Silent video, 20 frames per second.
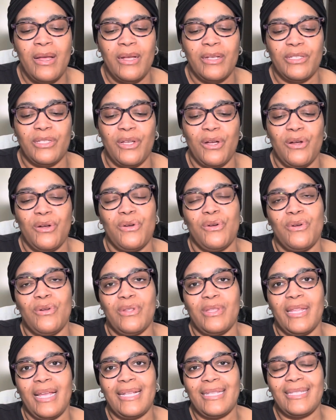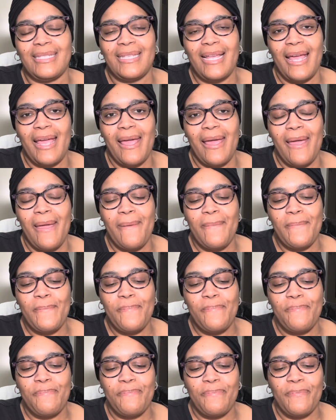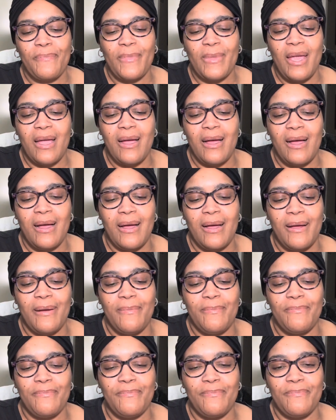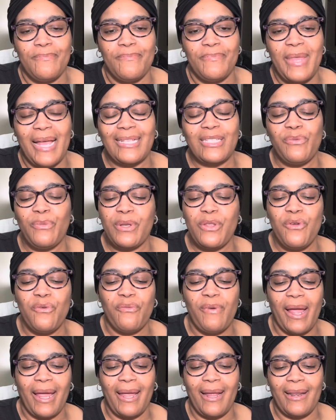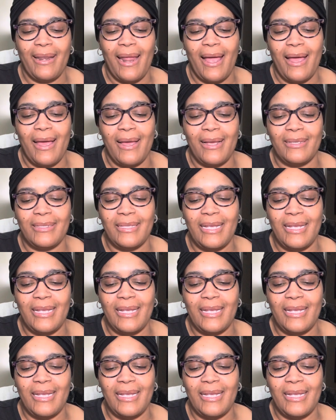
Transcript: So let's say that's when you recognize